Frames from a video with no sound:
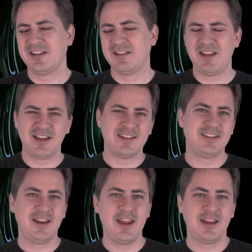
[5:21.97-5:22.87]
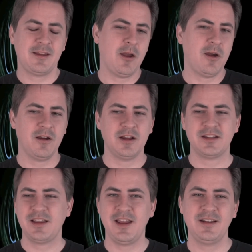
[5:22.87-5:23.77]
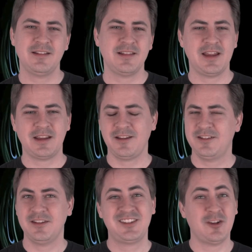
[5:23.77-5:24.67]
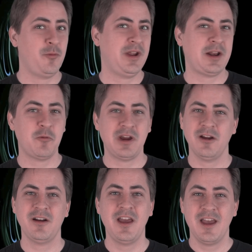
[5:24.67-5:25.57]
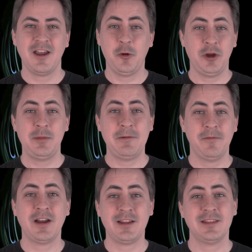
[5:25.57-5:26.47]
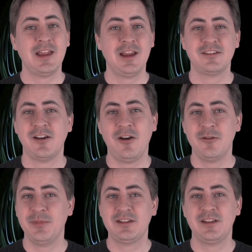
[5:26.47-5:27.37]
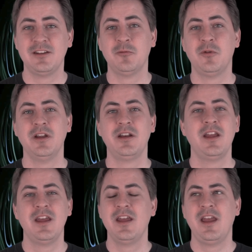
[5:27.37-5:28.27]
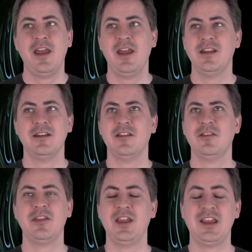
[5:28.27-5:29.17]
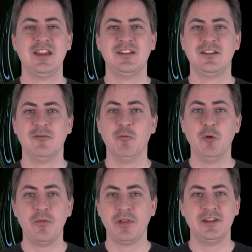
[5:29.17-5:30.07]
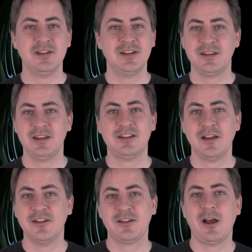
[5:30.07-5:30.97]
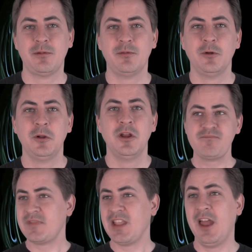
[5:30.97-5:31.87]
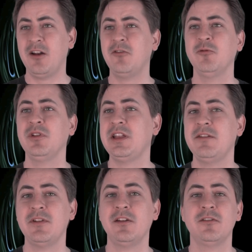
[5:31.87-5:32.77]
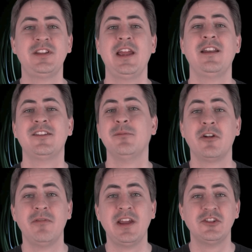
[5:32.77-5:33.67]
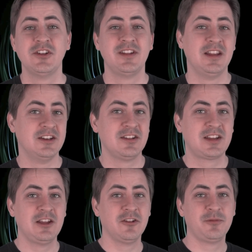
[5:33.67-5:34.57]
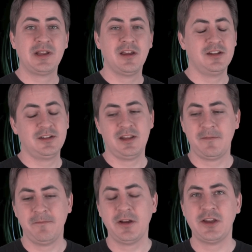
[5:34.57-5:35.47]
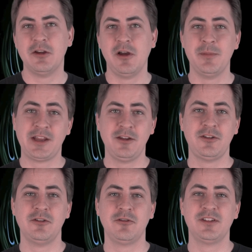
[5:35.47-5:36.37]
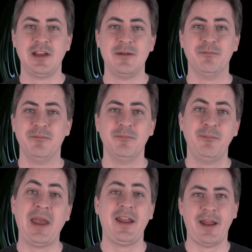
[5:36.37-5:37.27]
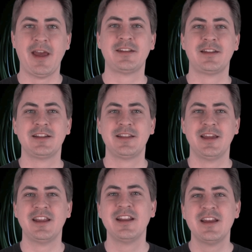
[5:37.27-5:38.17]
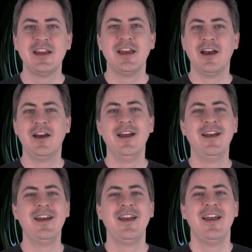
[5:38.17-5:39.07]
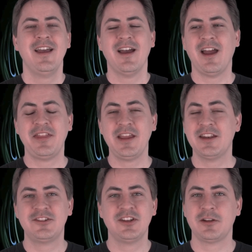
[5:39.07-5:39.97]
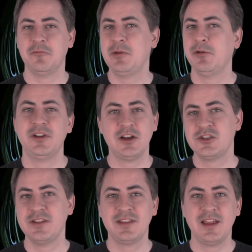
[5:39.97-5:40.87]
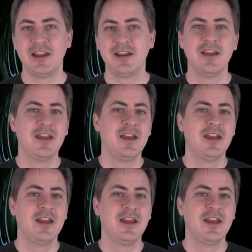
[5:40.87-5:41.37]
of like a snake, or it's kind of like so many weird, creepy fucking things all mixed into one. And the thing is ruthless, it's unstoppable. I don't really even understand its motivations. It just kills because it's like, fuck you, I'm gonna kill you because I'm badass like that. I think it's just a reproduction thing.